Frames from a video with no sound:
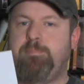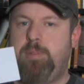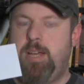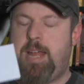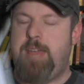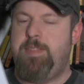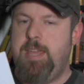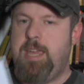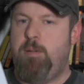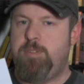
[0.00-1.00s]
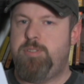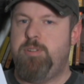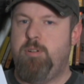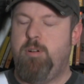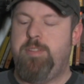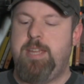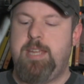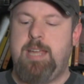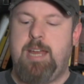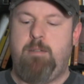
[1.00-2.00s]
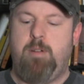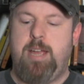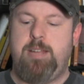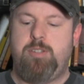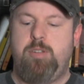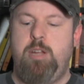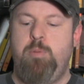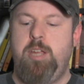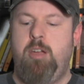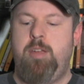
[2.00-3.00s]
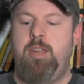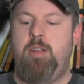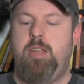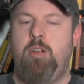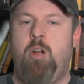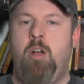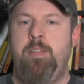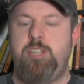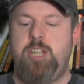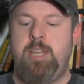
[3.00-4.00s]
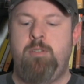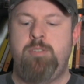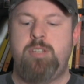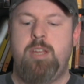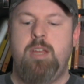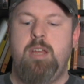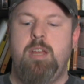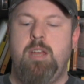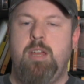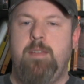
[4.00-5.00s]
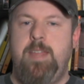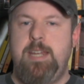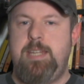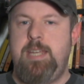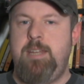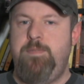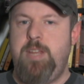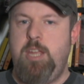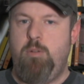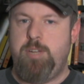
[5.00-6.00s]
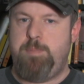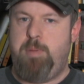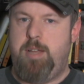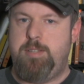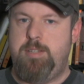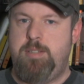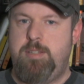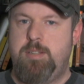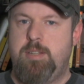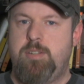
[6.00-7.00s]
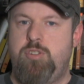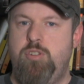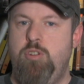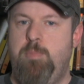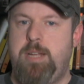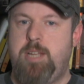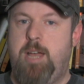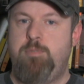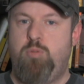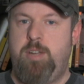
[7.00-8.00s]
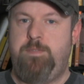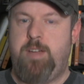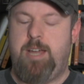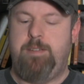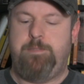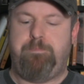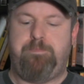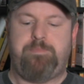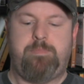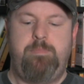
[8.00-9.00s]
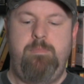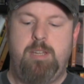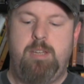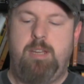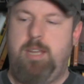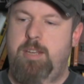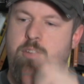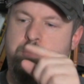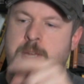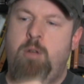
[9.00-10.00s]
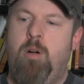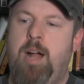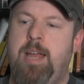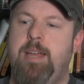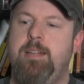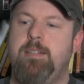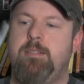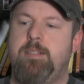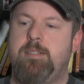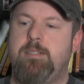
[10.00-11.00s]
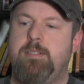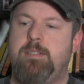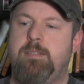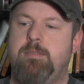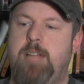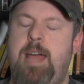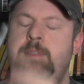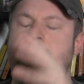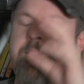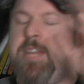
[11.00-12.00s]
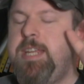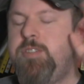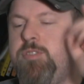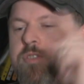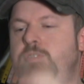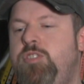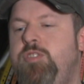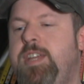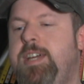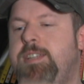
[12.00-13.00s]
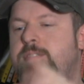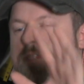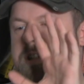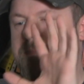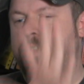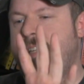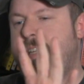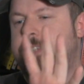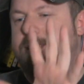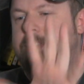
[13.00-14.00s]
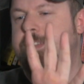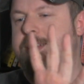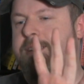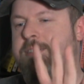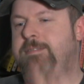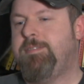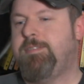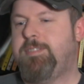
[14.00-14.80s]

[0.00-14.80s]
but I think I was thorough. I think I got it right. So here we go. Here are all the channels that did video responses to my top 25. And you be quiet. I haven't even introduced you yet, so just please sit there and